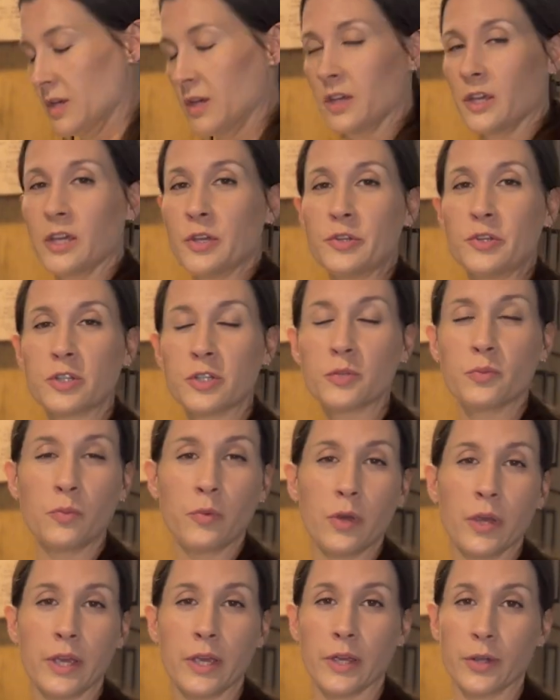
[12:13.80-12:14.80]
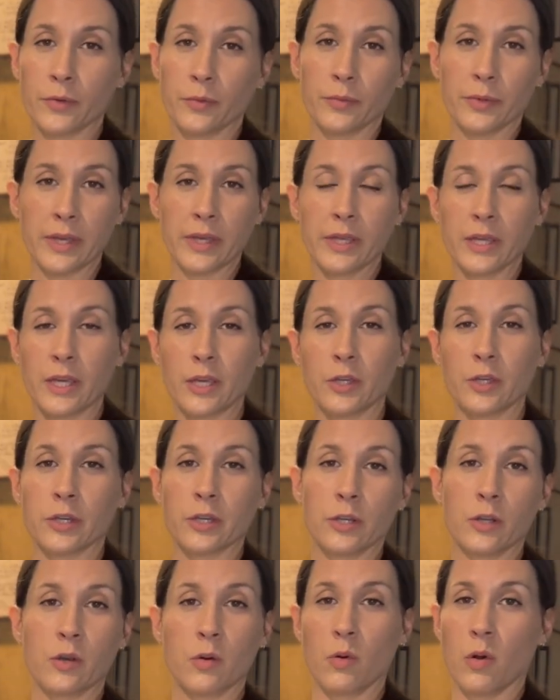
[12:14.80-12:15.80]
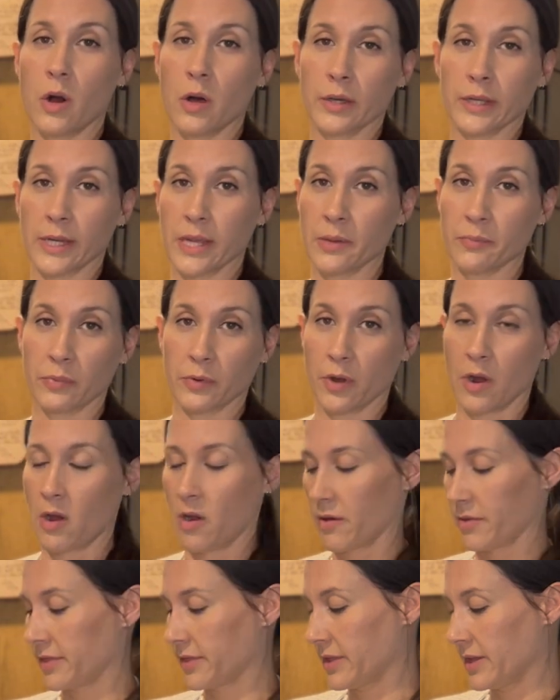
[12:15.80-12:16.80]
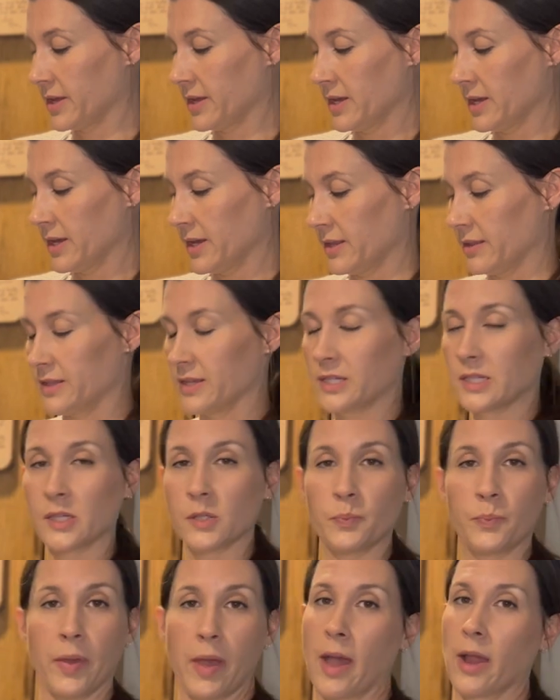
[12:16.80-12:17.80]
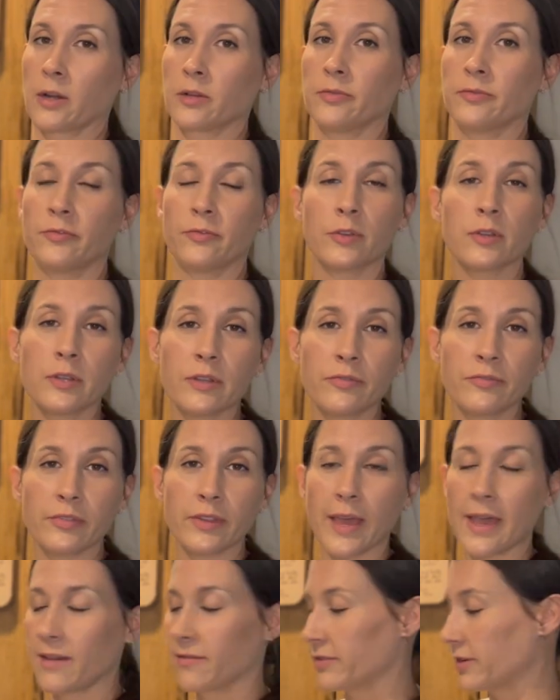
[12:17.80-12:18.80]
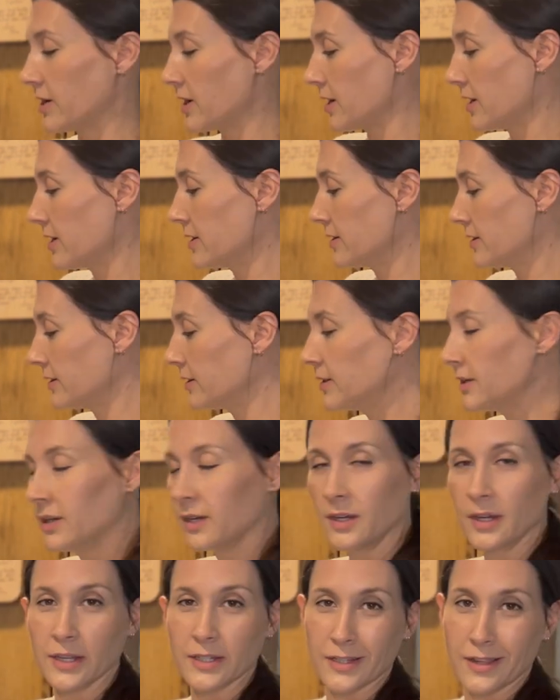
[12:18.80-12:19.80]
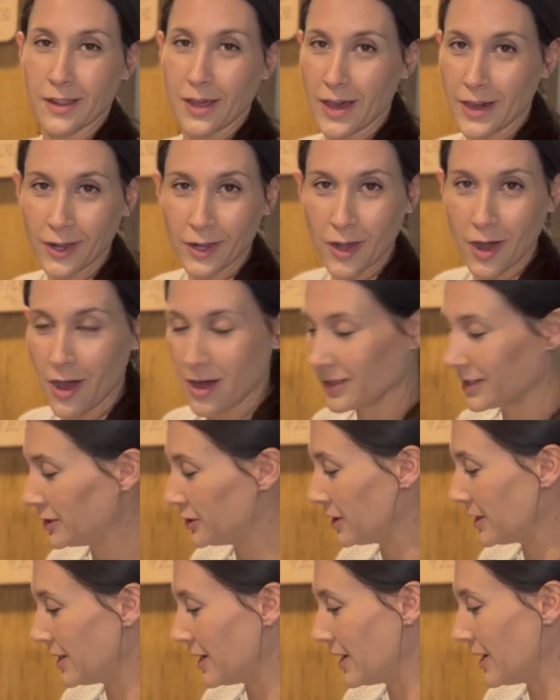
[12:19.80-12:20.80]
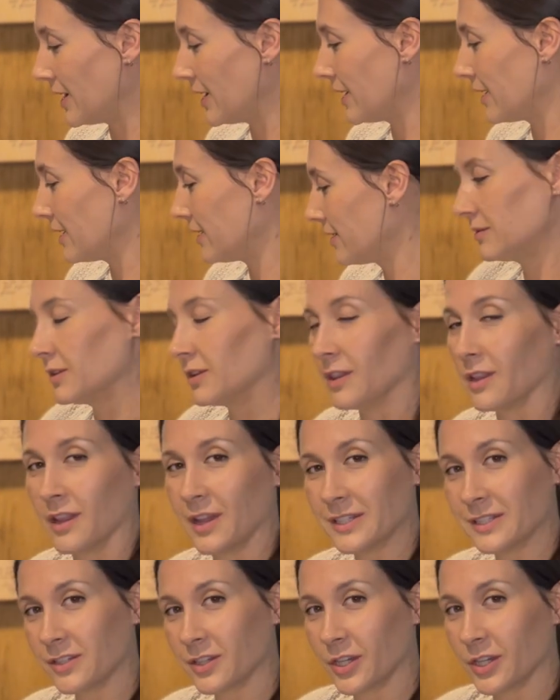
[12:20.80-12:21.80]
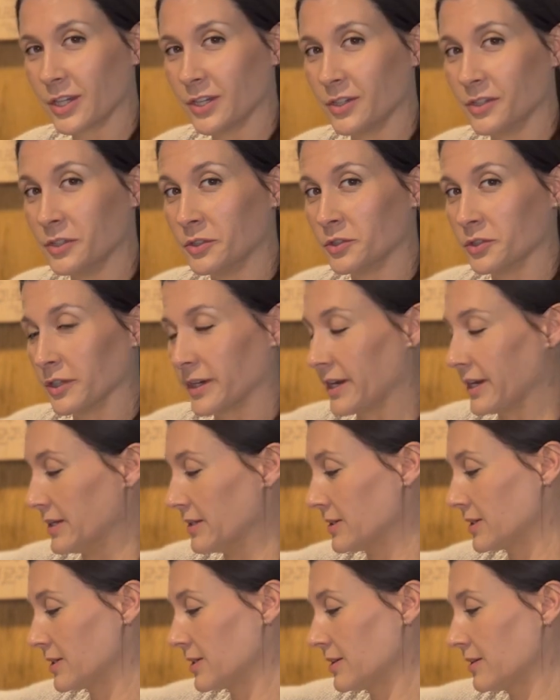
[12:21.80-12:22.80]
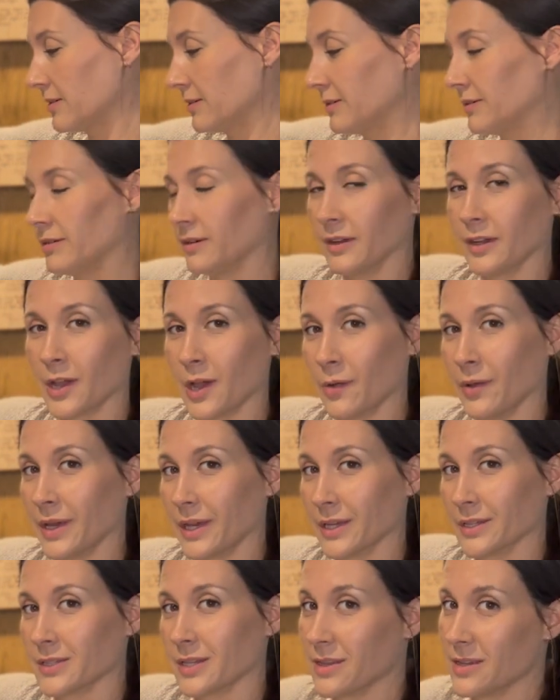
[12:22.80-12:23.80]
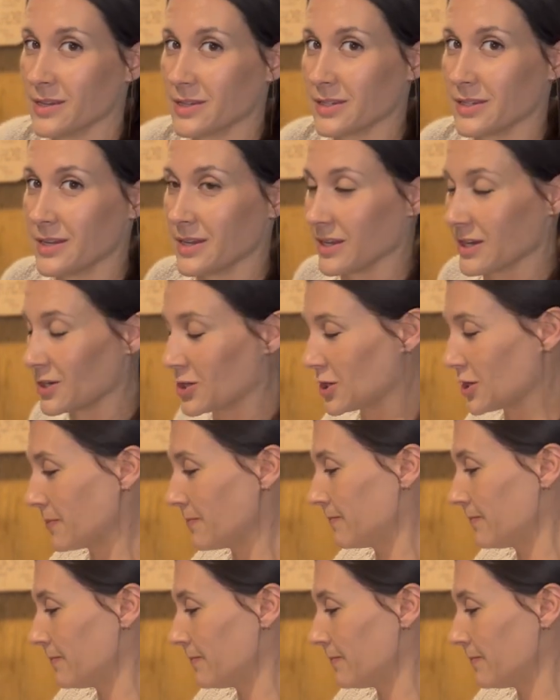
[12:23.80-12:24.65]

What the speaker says: You just want a really good quality broth. This is packed full of flavor. There's a lot of collagen in it. Lots of good nutrients going into this dish.